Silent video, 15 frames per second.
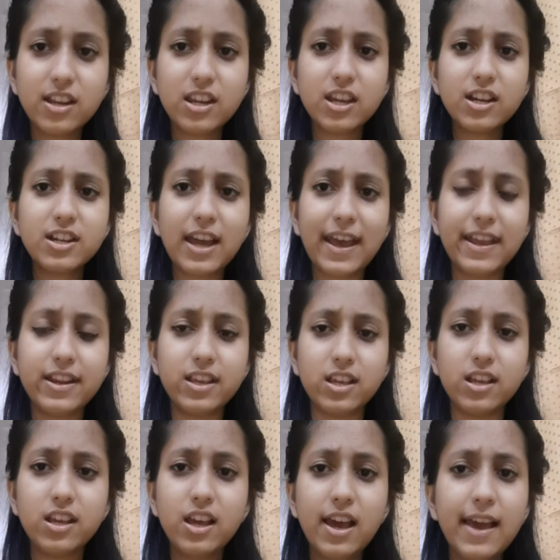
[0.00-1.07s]
dear
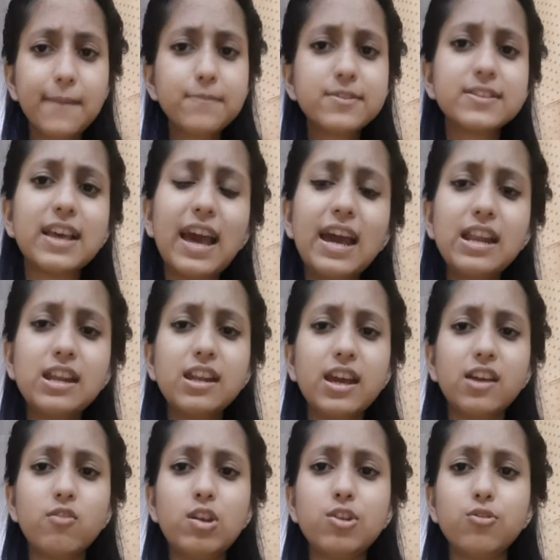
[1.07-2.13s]
diary, I'm sad and
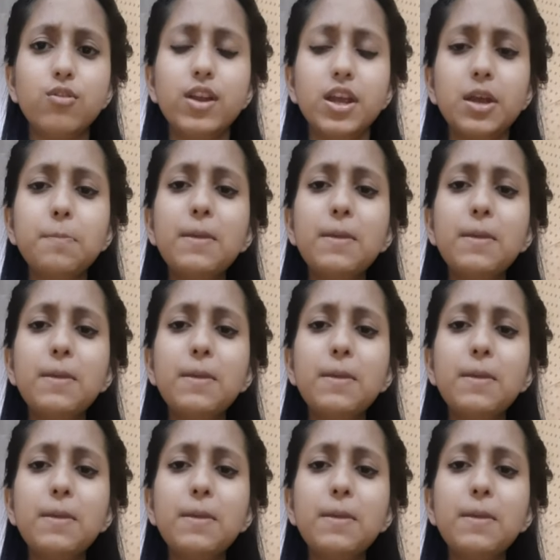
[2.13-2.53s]
angry today.